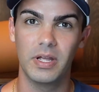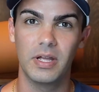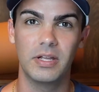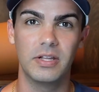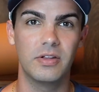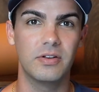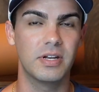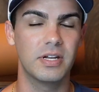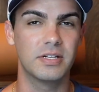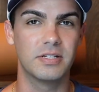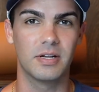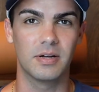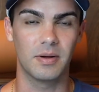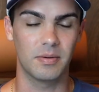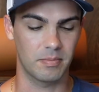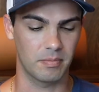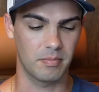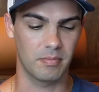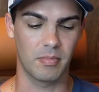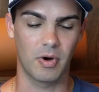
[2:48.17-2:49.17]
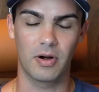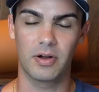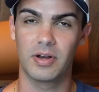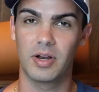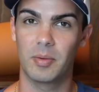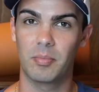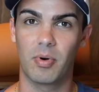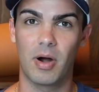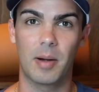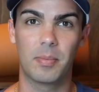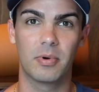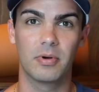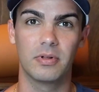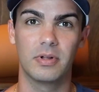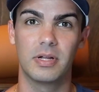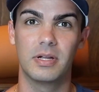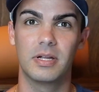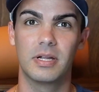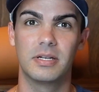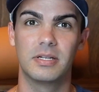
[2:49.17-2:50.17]
You need to market it
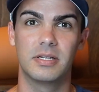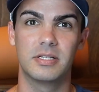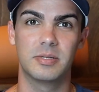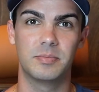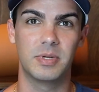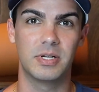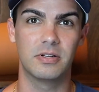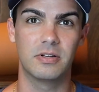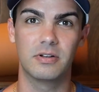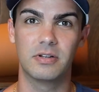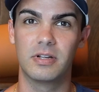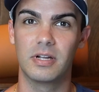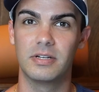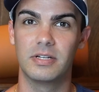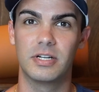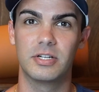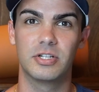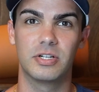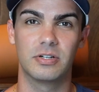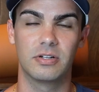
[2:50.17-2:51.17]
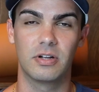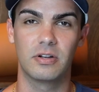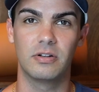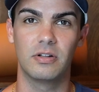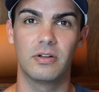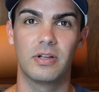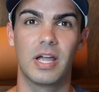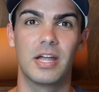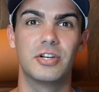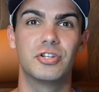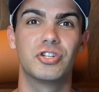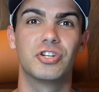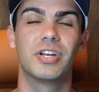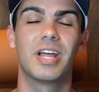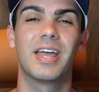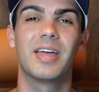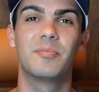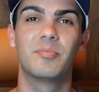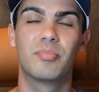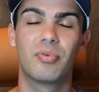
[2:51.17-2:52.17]
properly, it needs to be good condition, good location,
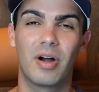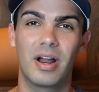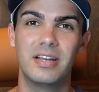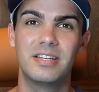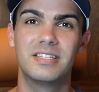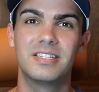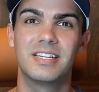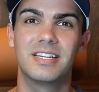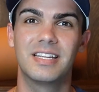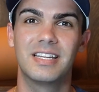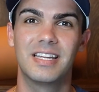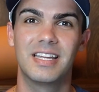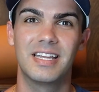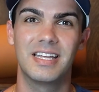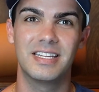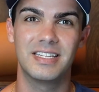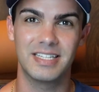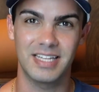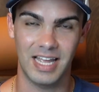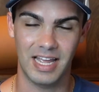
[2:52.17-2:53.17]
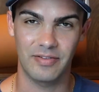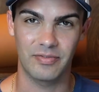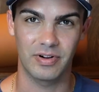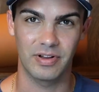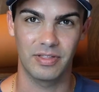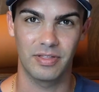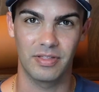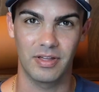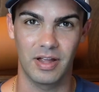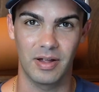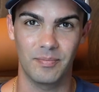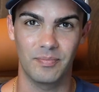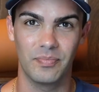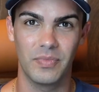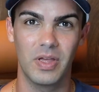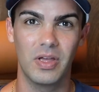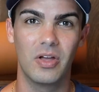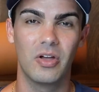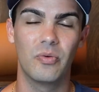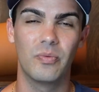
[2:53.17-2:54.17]
and pricing is everything.
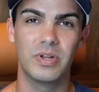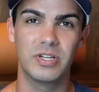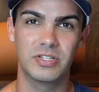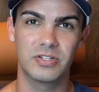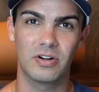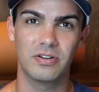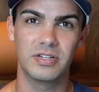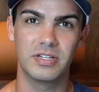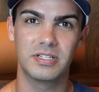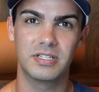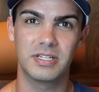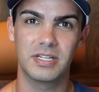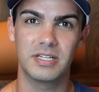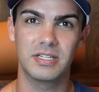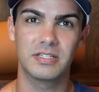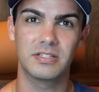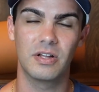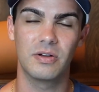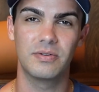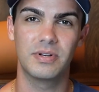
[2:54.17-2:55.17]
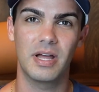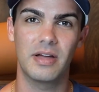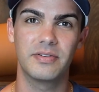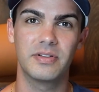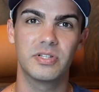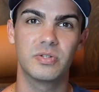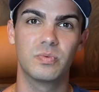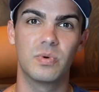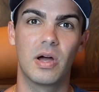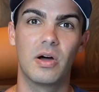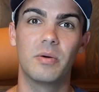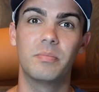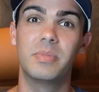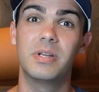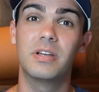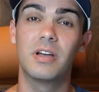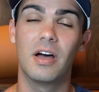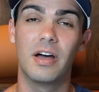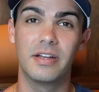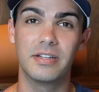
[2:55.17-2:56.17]
We started to see a slowdown as well
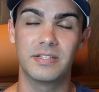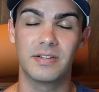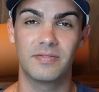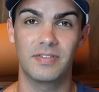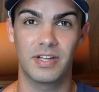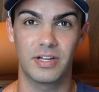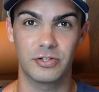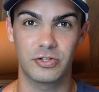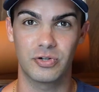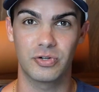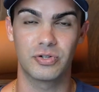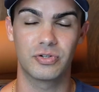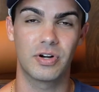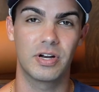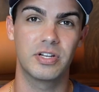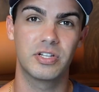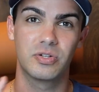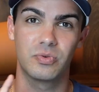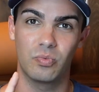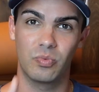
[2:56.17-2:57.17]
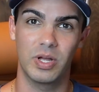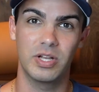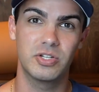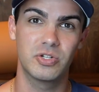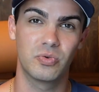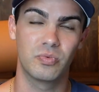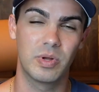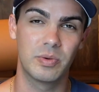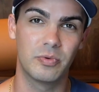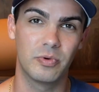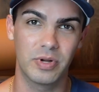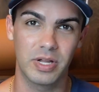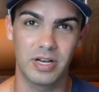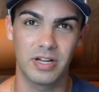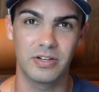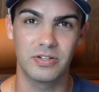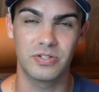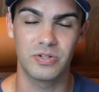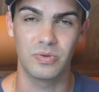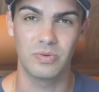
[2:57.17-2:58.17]
because of the interest rates, which we will get
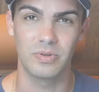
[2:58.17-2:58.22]
into